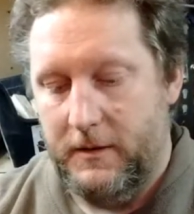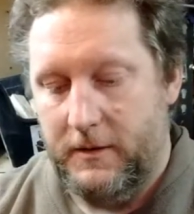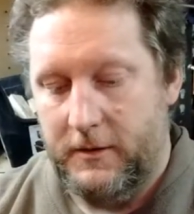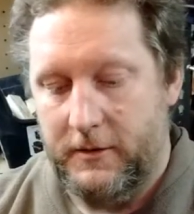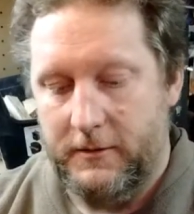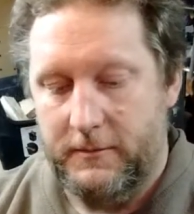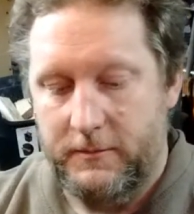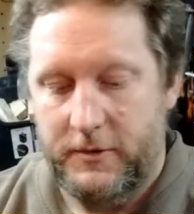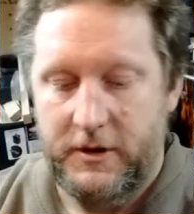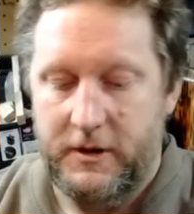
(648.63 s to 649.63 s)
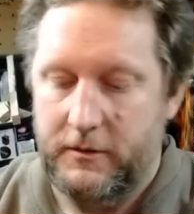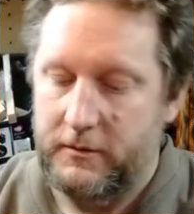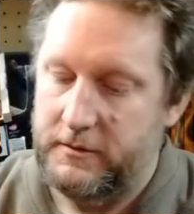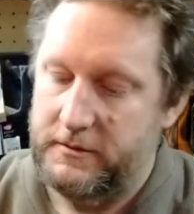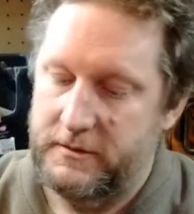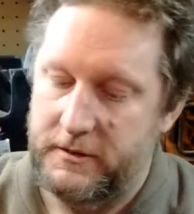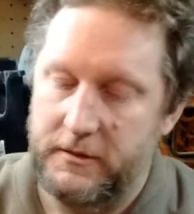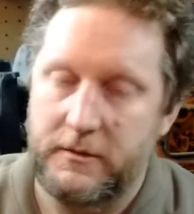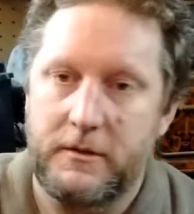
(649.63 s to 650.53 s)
But you know, it's like